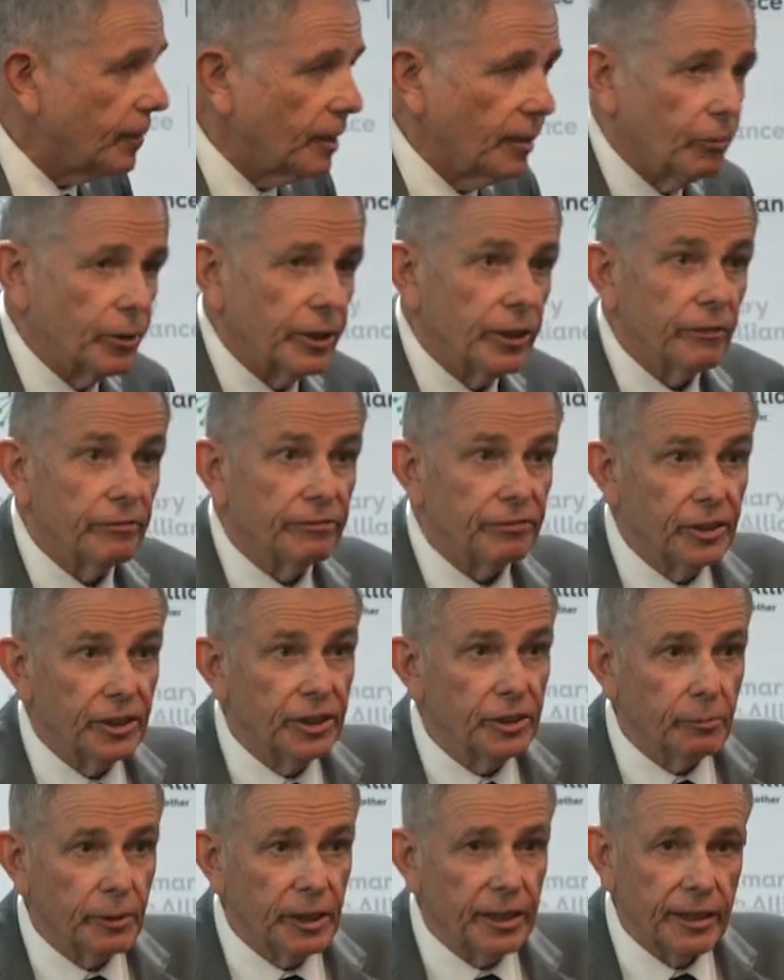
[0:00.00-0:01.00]
Are we going to
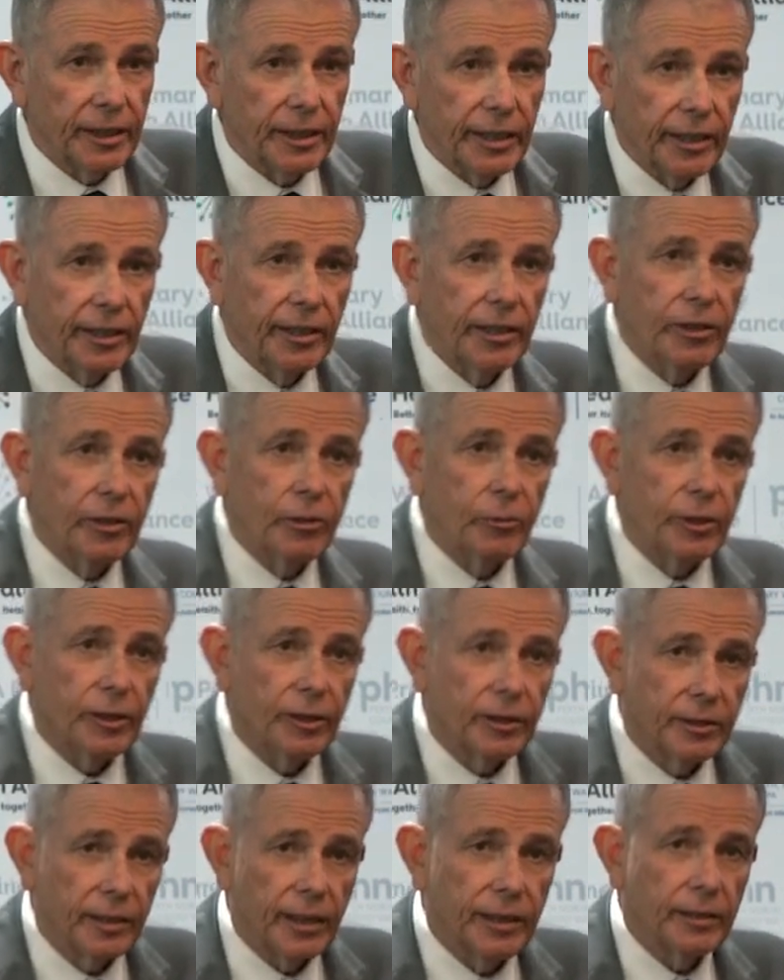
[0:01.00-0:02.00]
freeze Medicare? Are we
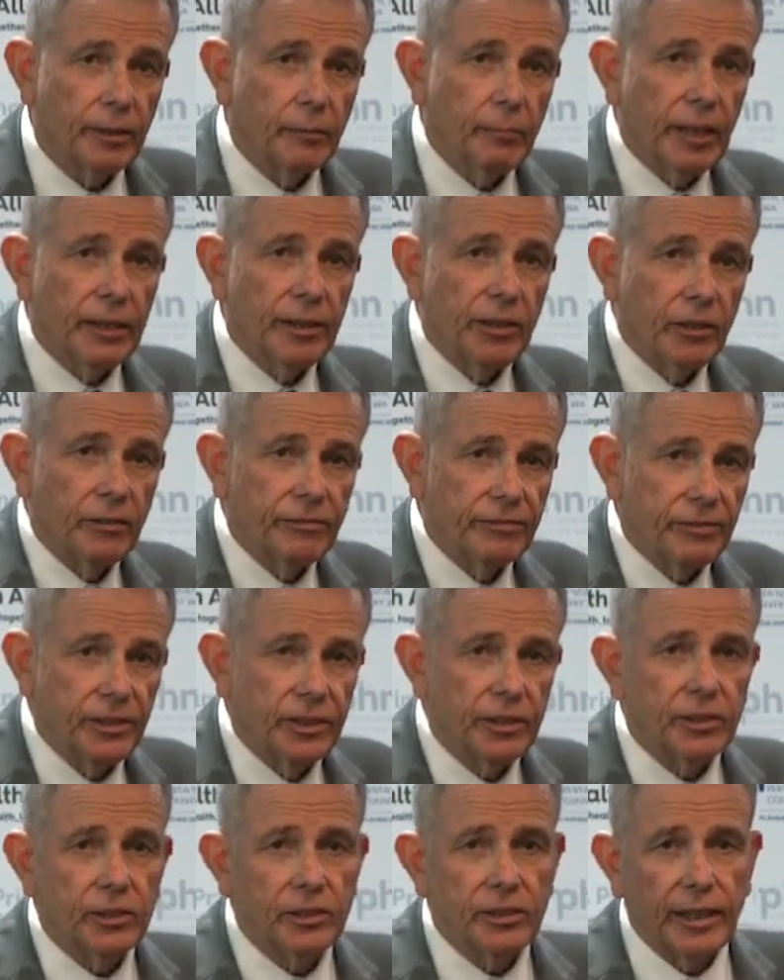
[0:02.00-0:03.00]
going to take the money off
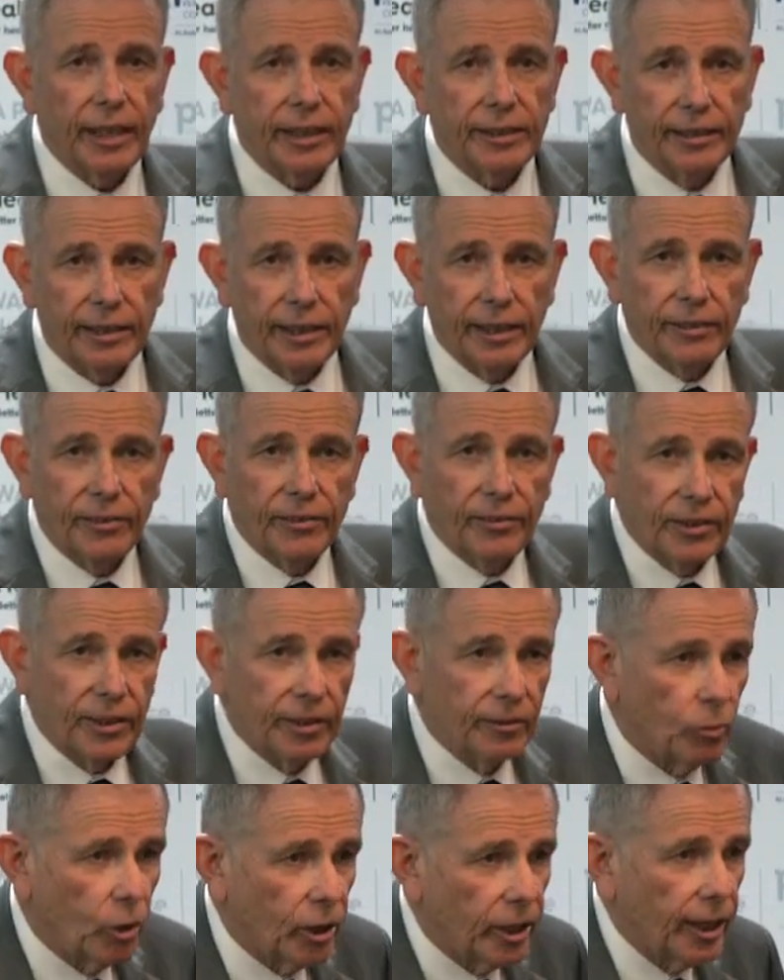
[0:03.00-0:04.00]
this, that, the other
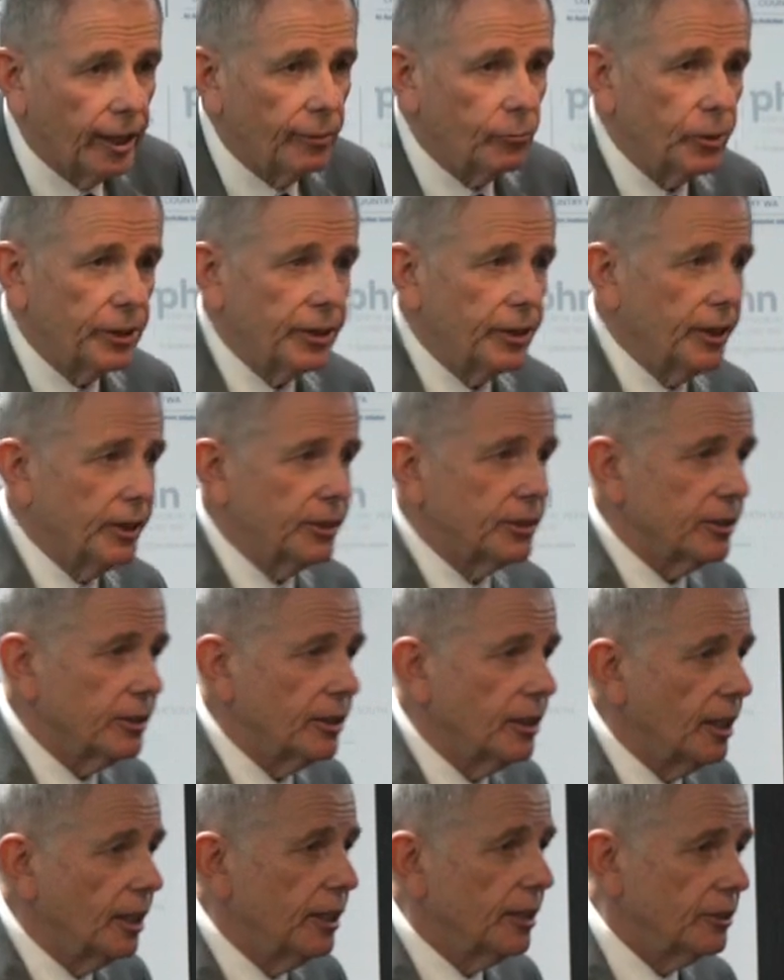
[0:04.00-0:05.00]
thing? What aren't we going
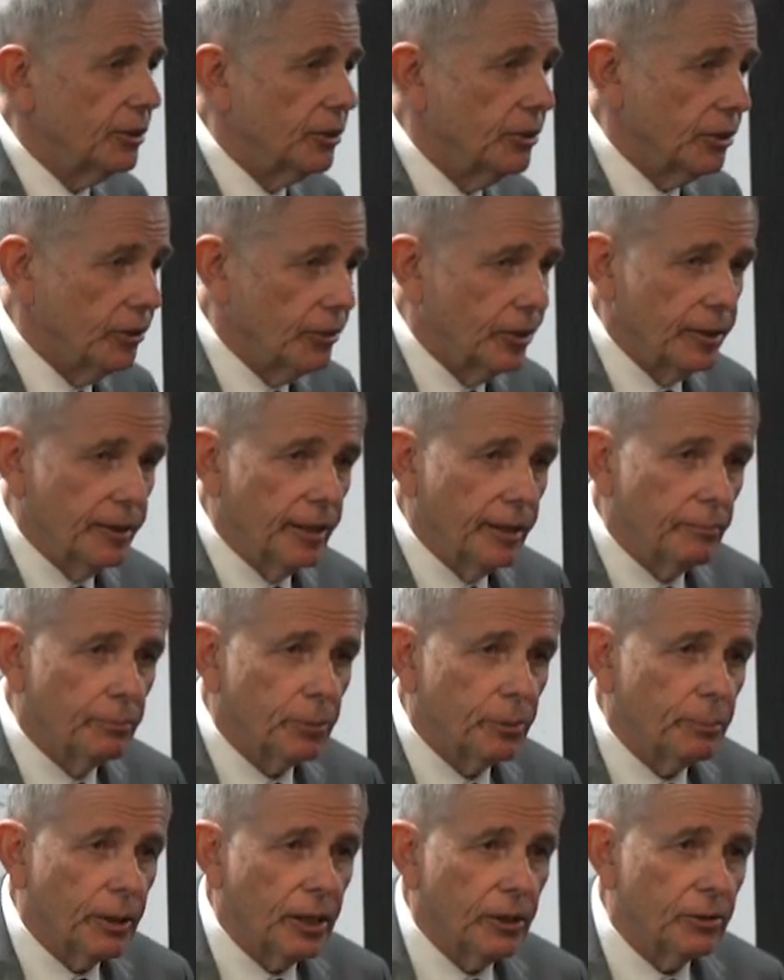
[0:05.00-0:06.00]
to do? And then
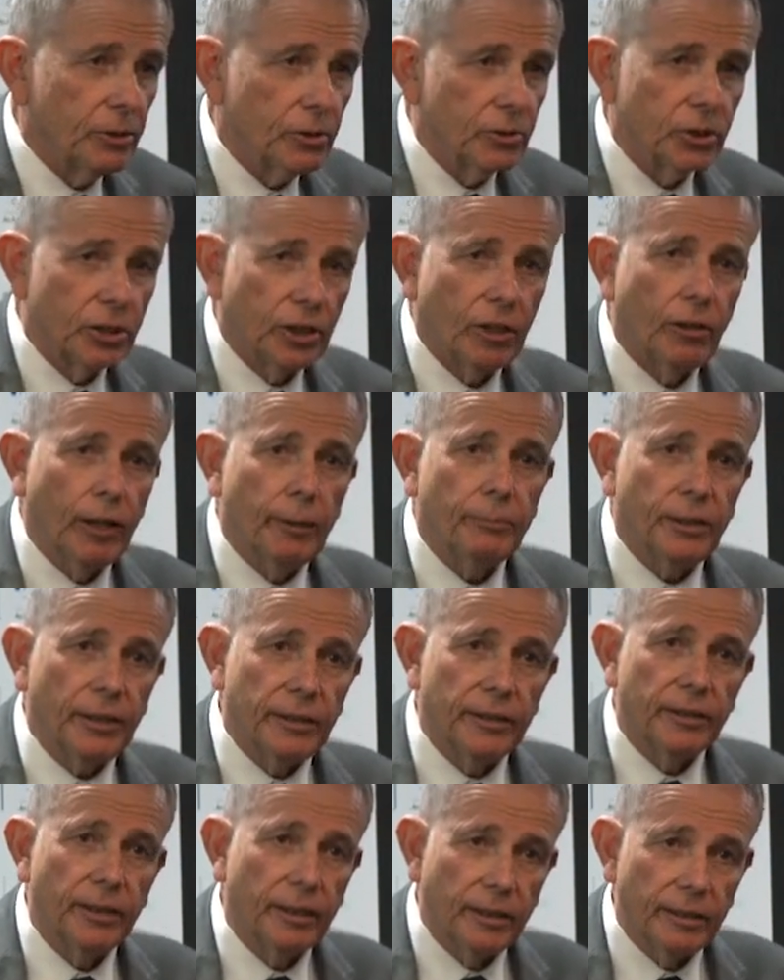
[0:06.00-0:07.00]
proposals show up,
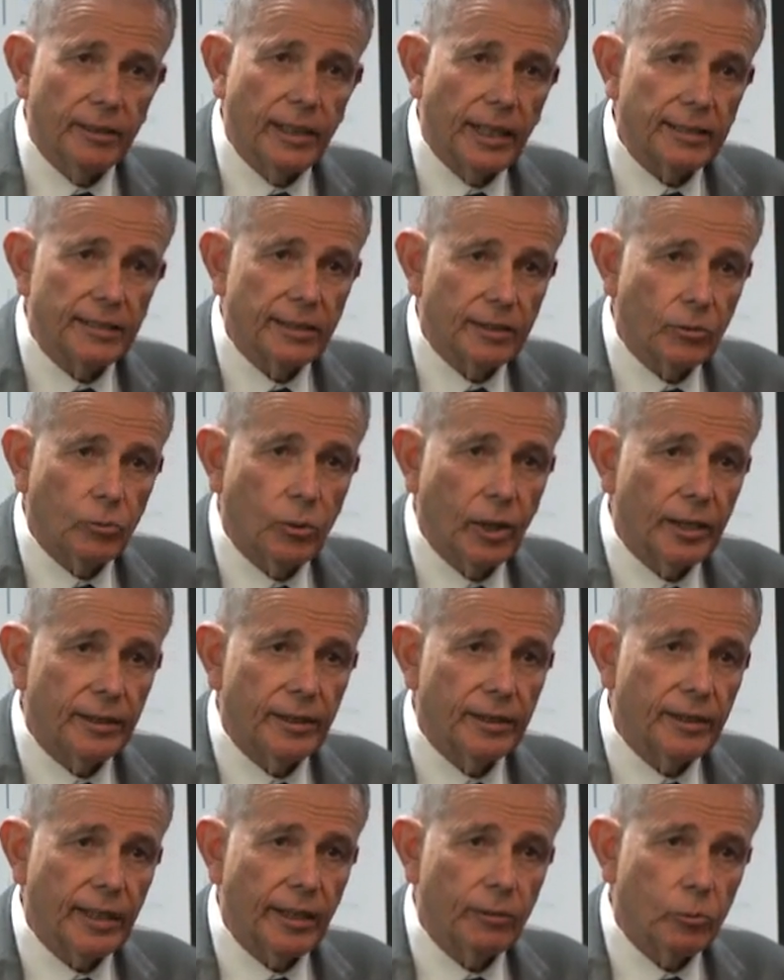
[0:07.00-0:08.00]
and that's the way
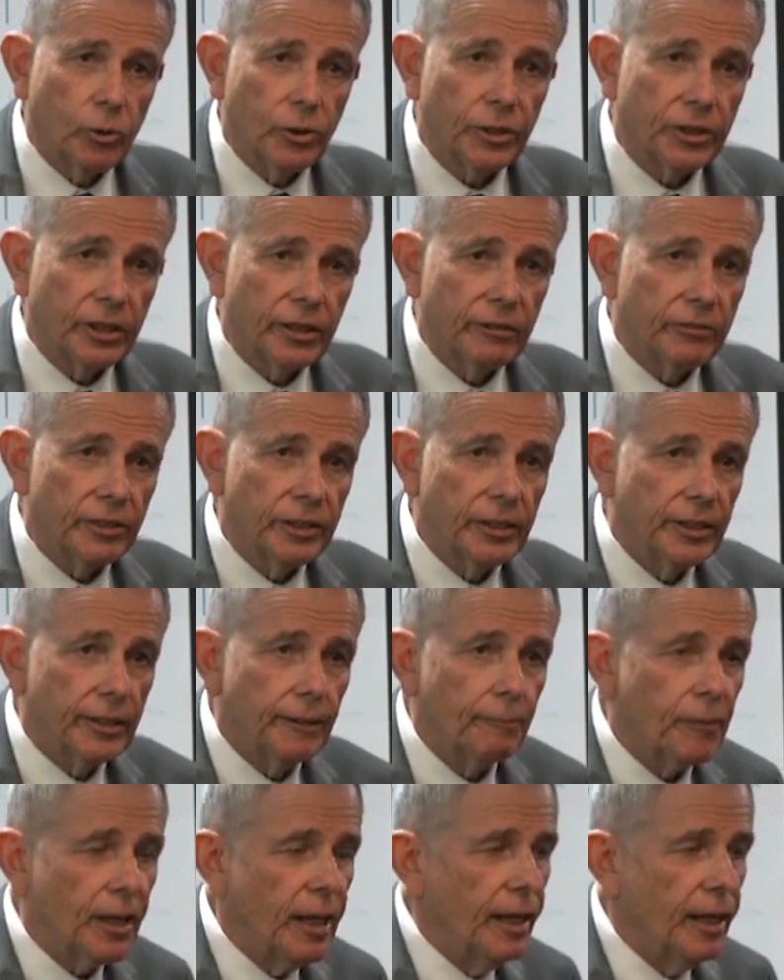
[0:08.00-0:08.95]
that works every year.